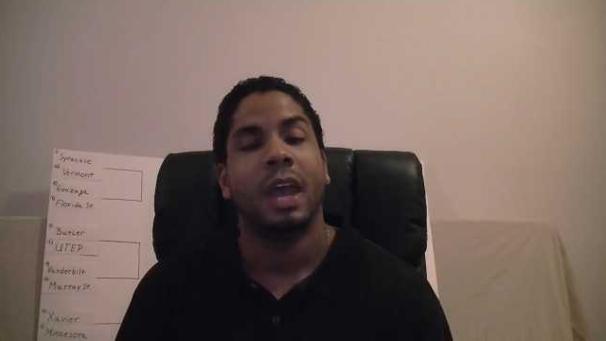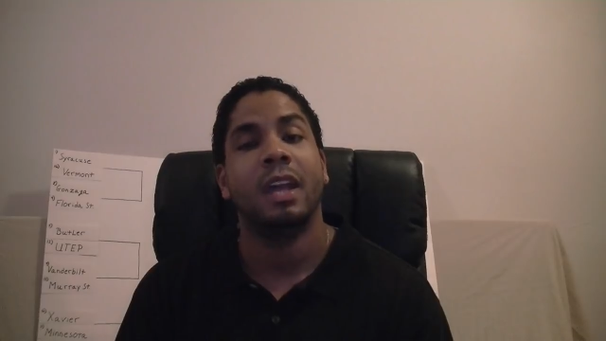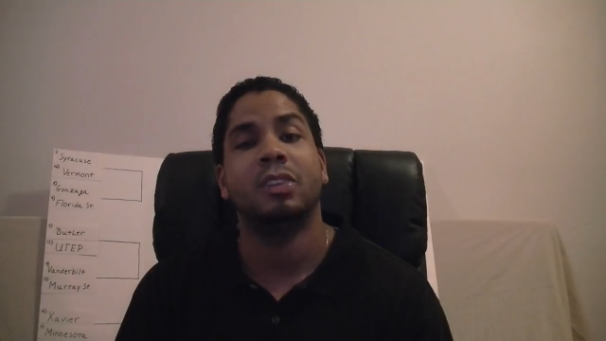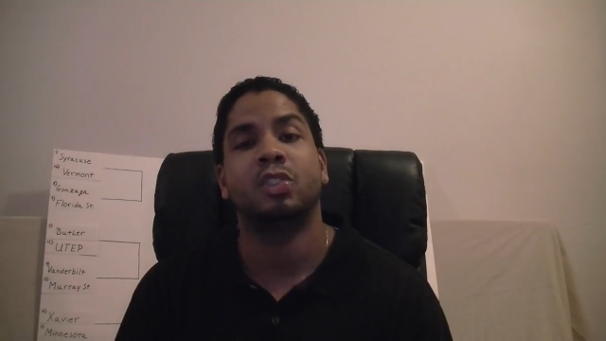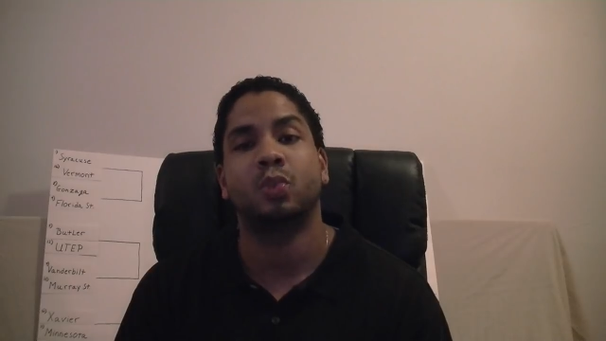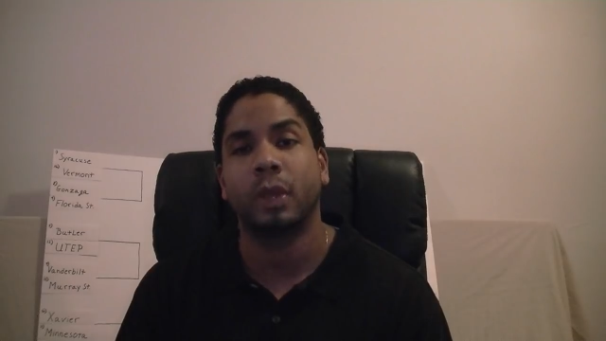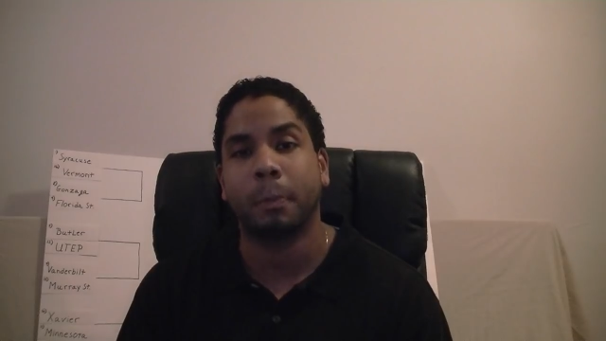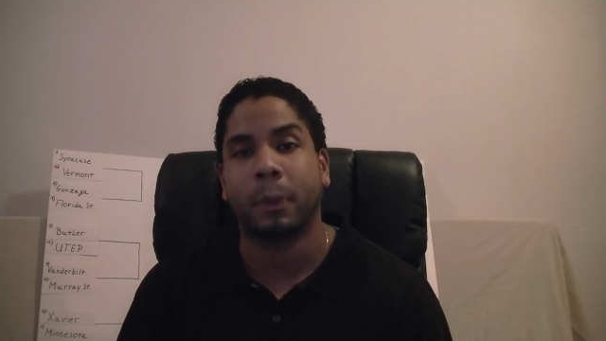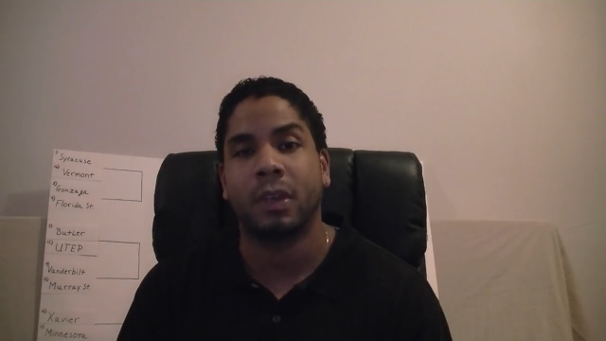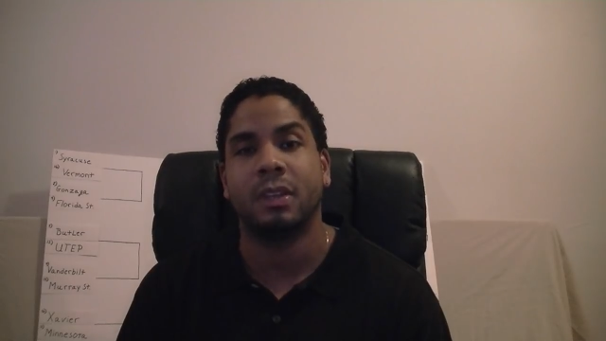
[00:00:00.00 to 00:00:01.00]
and a
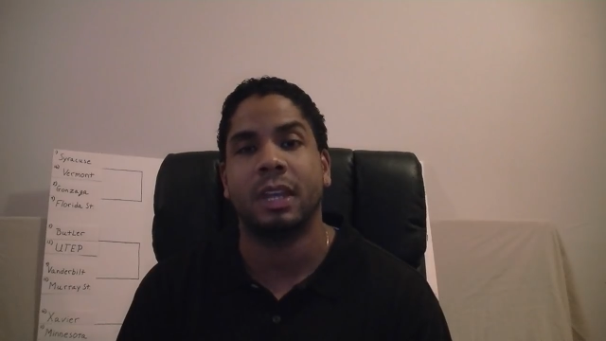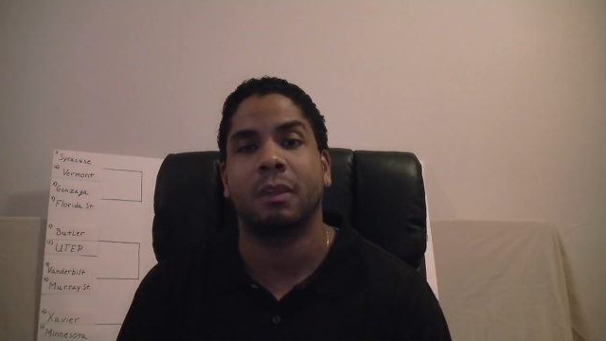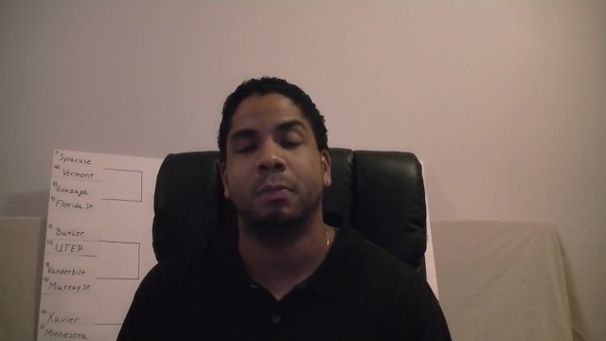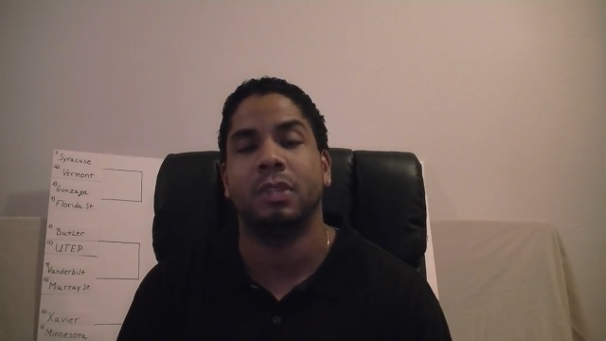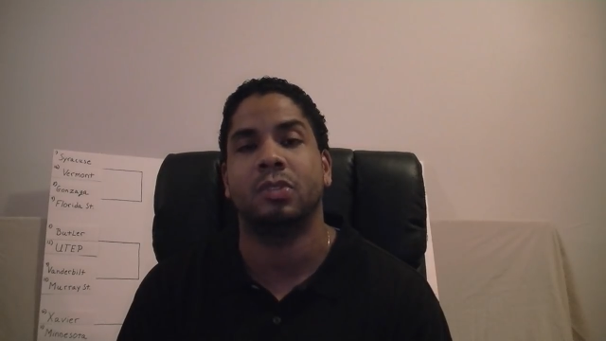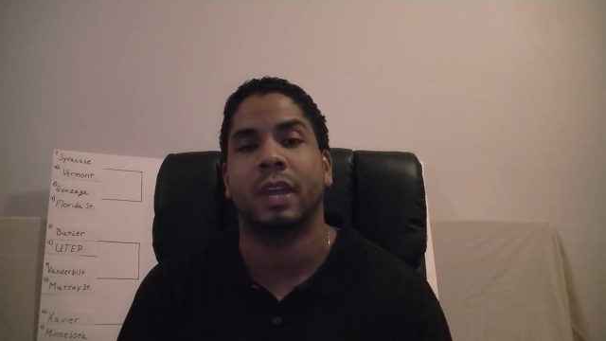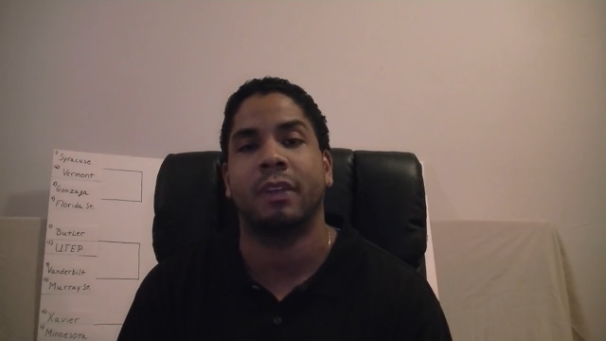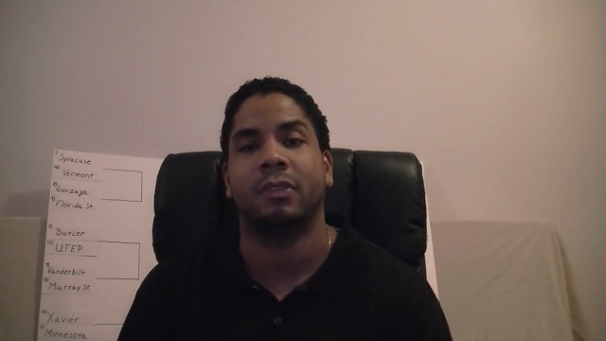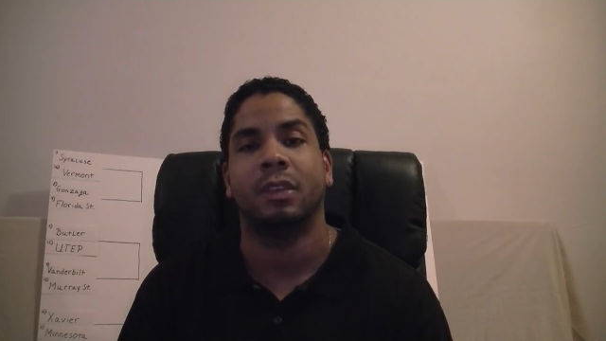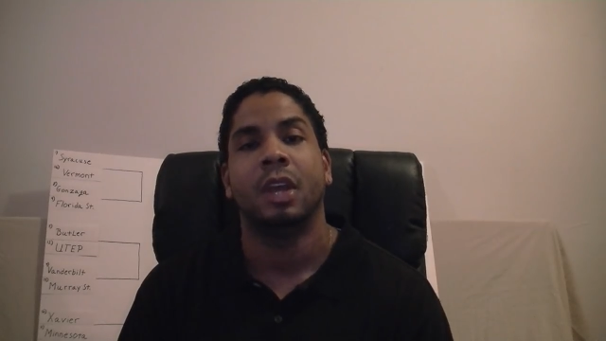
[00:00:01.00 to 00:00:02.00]
swing player that can be
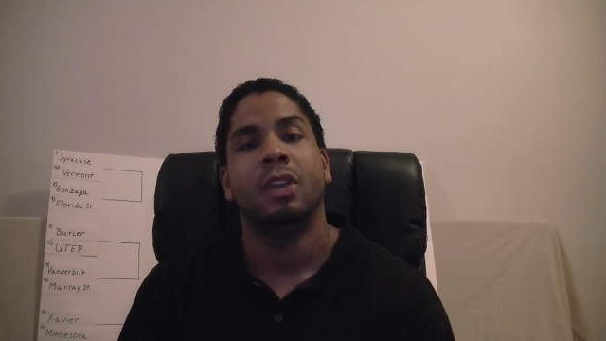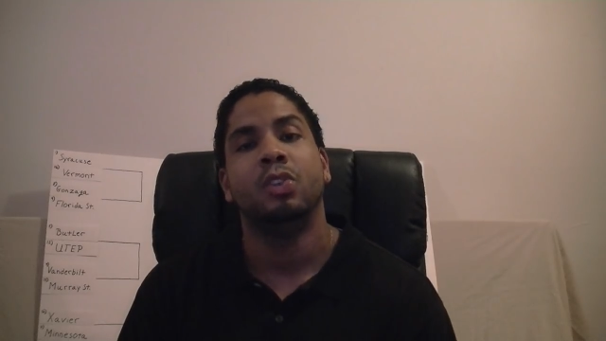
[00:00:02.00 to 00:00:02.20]
drafted.